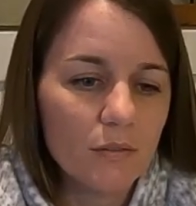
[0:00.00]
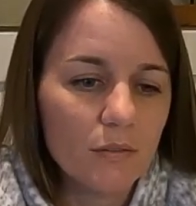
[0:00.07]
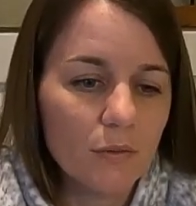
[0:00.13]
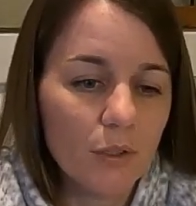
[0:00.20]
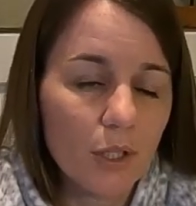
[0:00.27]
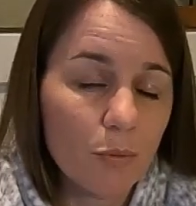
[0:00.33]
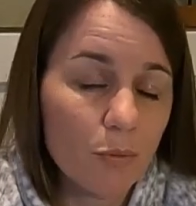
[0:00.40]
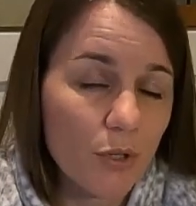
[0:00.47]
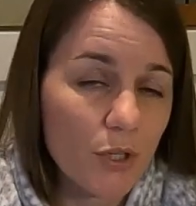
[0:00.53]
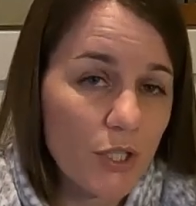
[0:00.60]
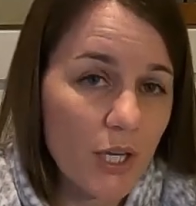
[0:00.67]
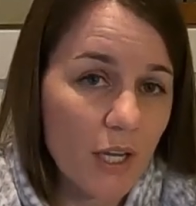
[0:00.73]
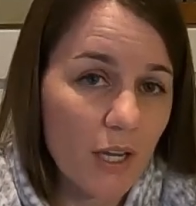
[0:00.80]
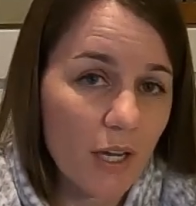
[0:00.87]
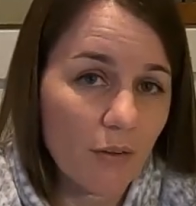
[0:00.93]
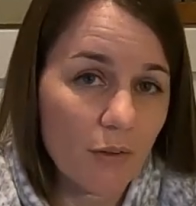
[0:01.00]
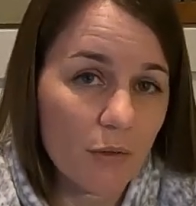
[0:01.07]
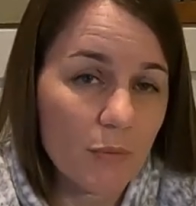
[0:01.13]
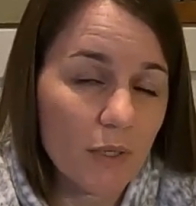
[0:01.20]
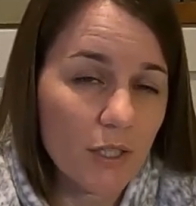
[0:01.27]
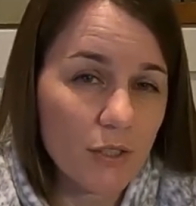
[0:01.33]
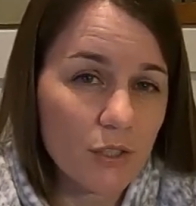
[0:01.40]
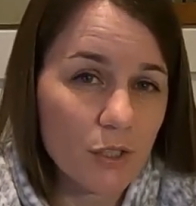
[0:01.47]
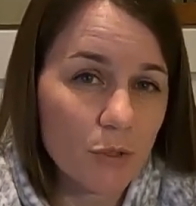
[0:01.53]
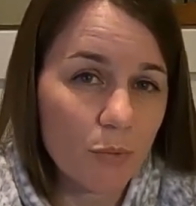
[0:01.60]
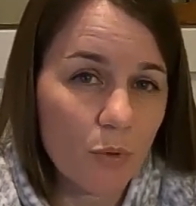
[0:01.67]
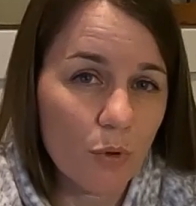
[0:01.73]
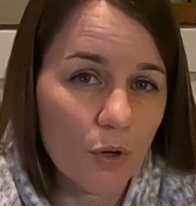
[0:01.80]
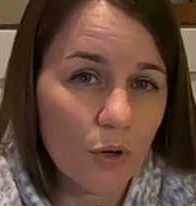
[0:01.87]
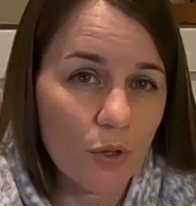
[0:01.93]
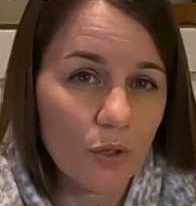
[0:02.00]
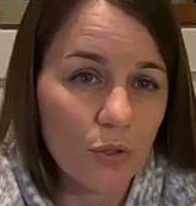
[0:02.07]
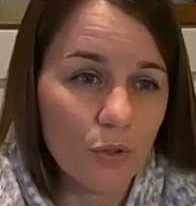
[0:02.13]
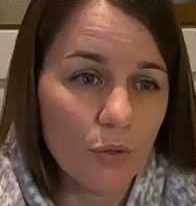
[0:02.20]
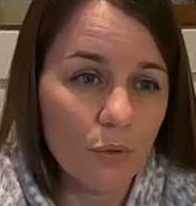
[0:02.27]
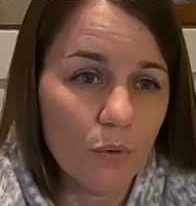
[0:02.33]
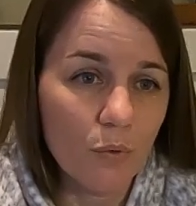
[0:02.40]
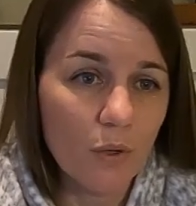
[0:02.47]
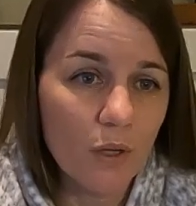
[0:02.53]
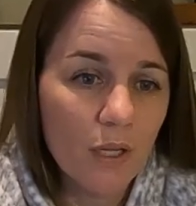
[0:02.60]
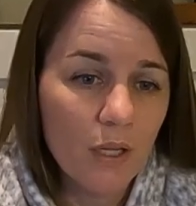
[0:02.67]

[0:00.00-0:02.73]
really appreciate everybody's support who